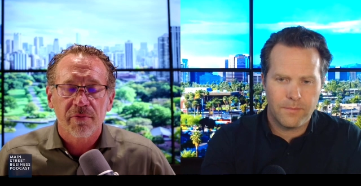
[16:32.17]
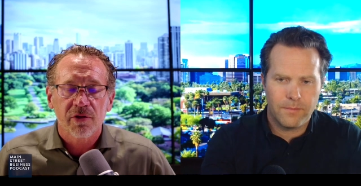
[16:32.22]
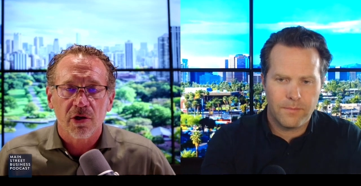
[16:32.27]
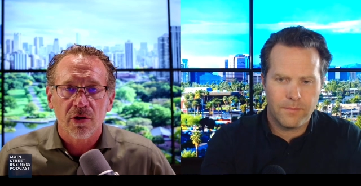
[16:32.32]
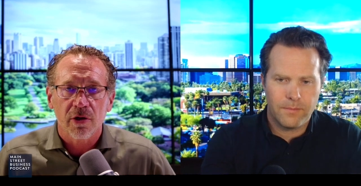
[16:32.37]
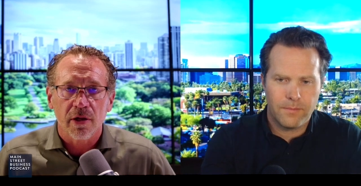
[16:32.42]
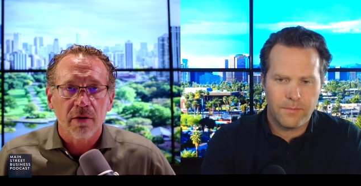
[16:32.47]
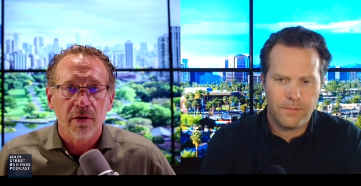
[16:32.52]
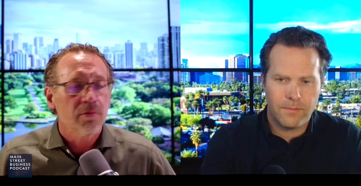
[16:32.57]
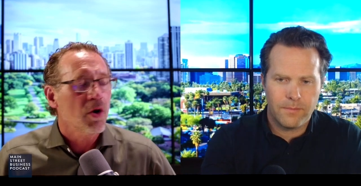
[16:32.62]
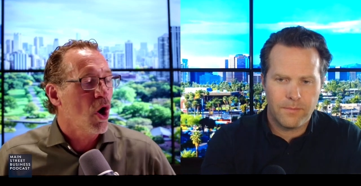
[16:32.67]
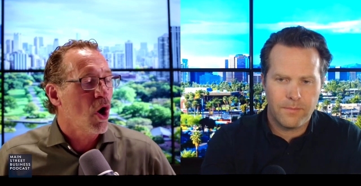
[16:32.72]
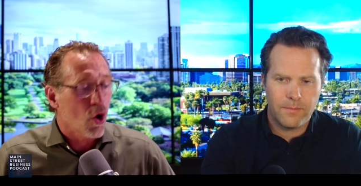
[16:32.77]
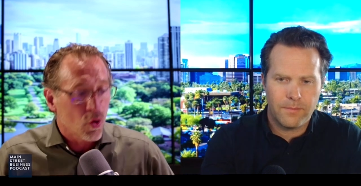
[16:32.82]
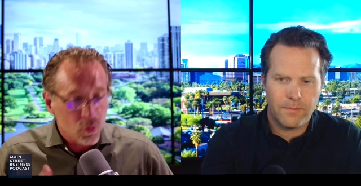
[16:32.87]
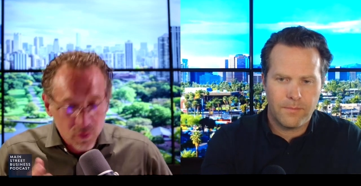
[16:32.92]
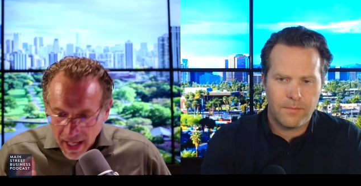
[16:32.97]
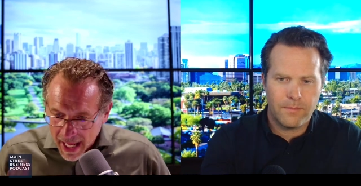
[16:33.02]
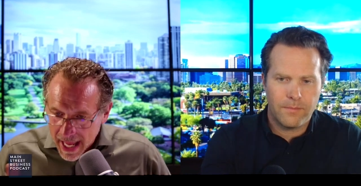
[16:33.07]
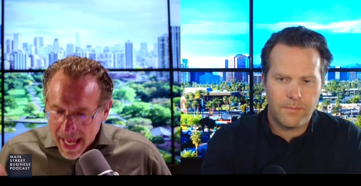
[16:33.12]
Speaker 1: 30.
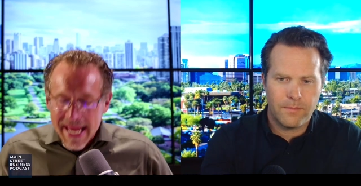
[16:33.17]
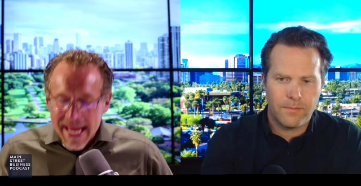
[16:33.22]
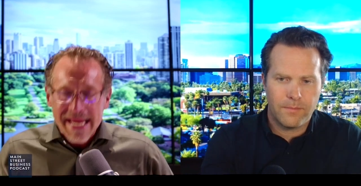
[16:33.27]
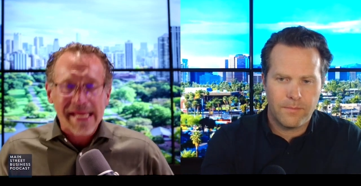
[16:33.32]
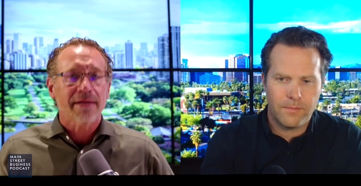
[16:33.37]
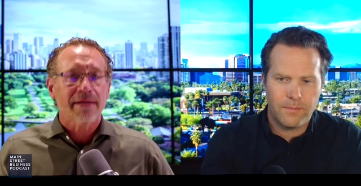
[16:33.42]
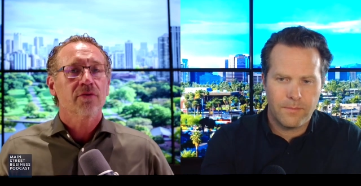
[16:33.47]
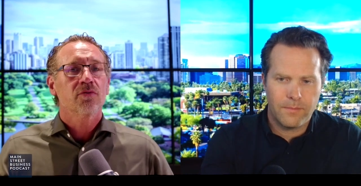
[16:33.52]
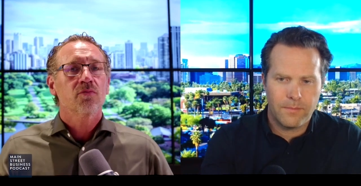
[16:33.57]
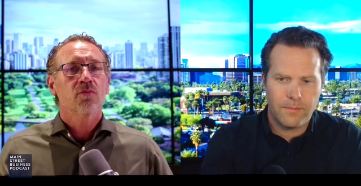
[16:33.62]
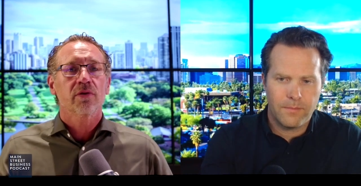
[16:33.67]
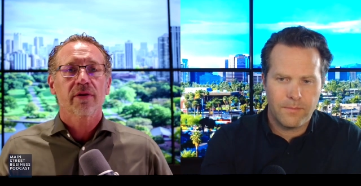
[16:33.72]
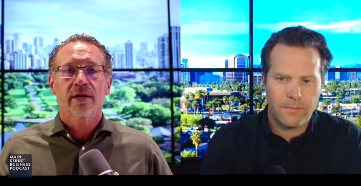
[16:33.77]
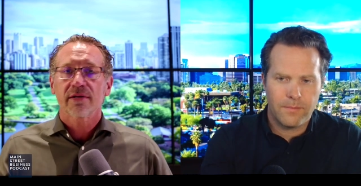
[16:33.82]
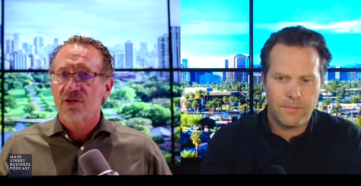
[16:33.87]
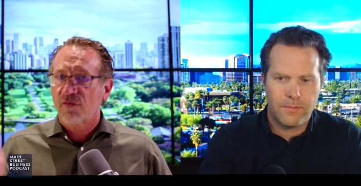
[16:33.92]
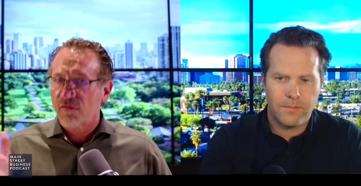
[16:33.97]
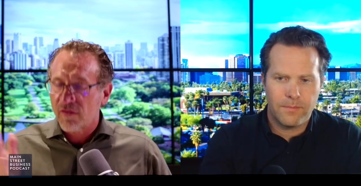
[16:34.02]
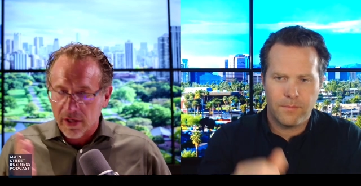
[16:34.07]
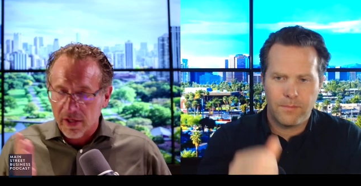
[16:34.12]
Okay. Well,
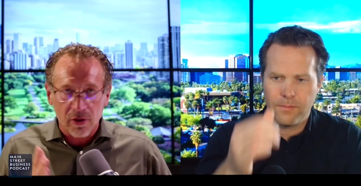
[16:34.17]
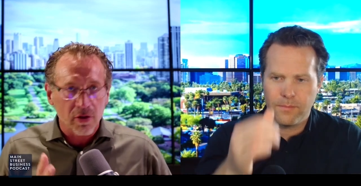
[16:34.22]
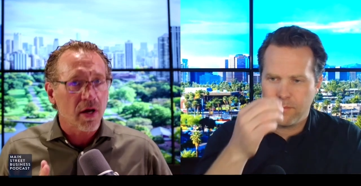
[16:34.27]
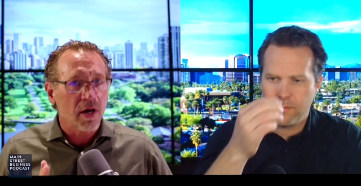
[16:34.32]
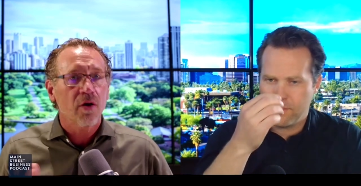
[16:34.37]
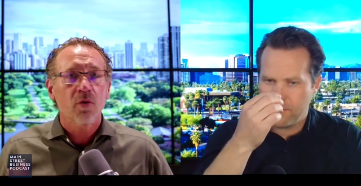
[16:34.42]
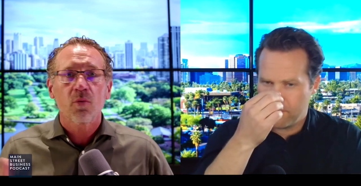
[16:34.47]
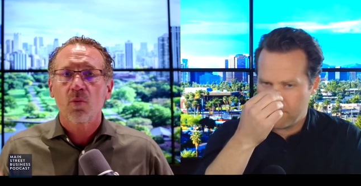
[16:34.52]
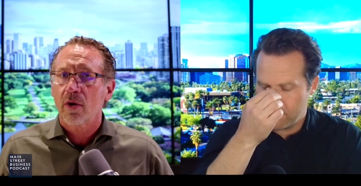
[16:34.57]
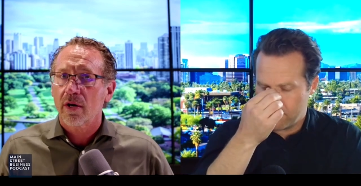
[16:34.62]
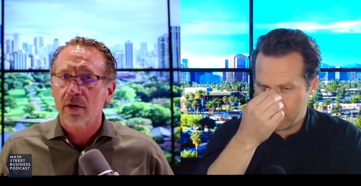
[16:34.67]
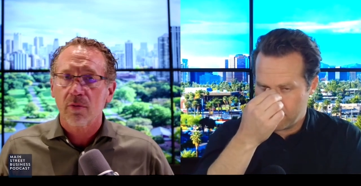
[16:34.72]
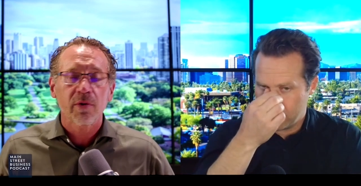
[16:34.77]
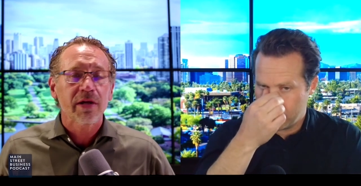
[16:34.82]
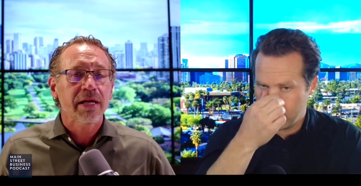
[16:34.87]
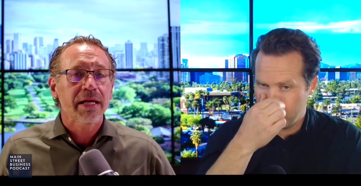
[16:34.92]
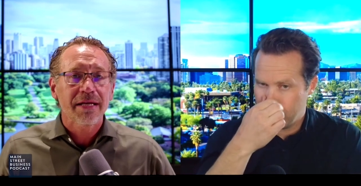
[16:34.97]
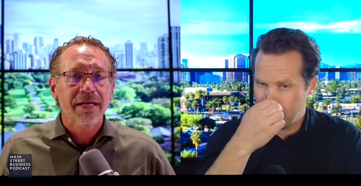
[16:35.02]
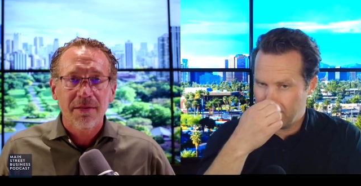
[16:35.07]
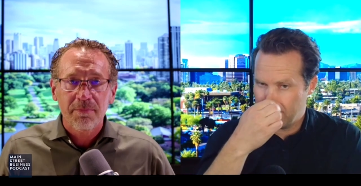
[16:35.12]
let's figure out where
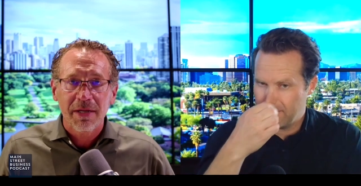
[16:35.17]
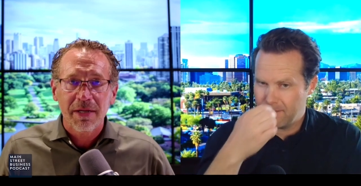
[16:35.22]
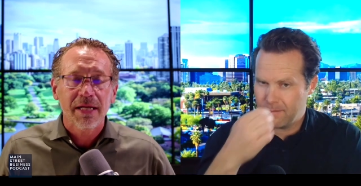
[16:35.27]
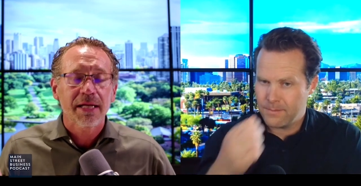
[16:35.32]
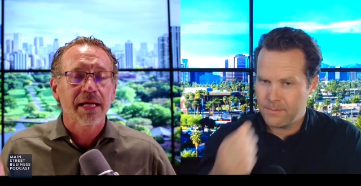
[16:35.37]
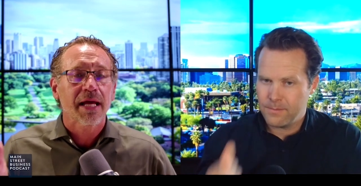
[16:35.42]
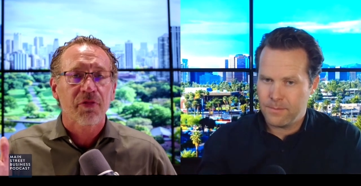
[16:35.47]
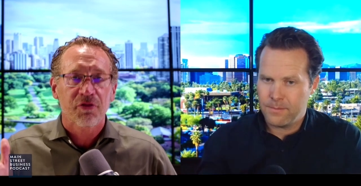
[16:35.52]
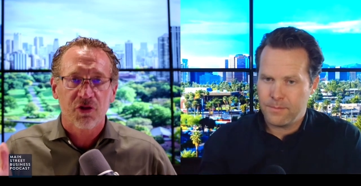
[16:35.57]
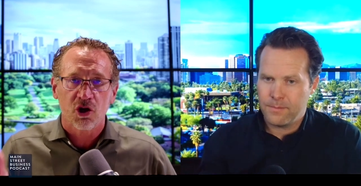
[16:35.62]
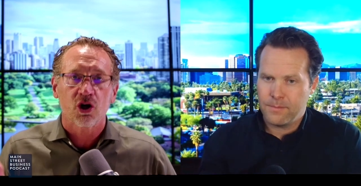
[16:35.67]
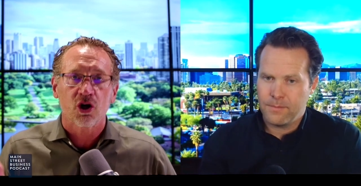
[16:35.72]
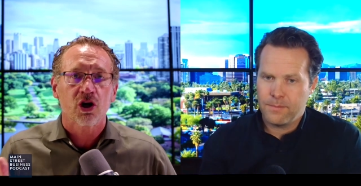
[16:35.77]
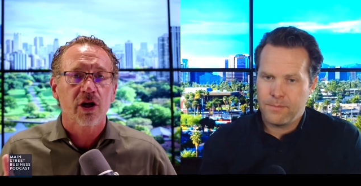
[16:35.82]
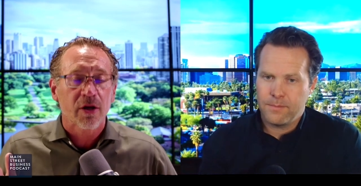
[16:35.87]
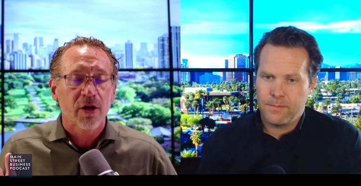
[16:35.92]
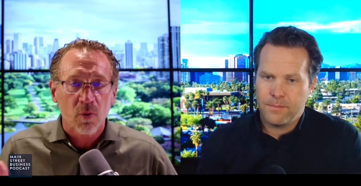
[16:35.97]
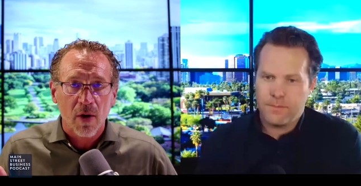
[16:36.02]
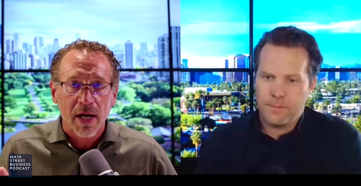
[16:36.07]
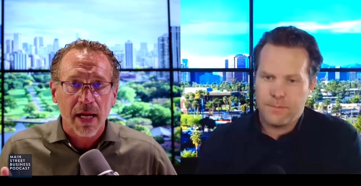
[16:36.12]
we need to be to get
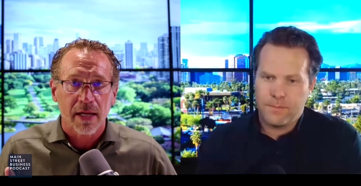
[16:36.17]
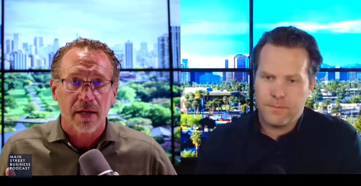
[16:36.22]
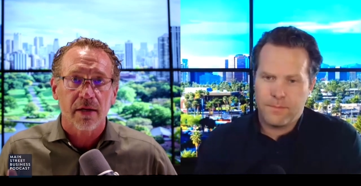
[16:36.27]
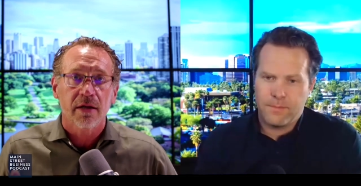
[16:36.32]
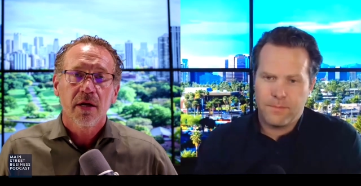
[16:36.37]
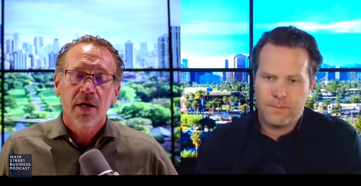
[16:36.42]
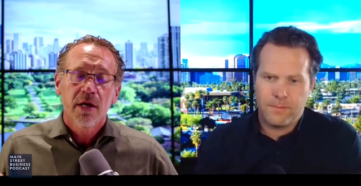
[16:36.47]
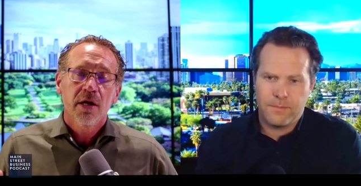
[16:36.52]
30 grand.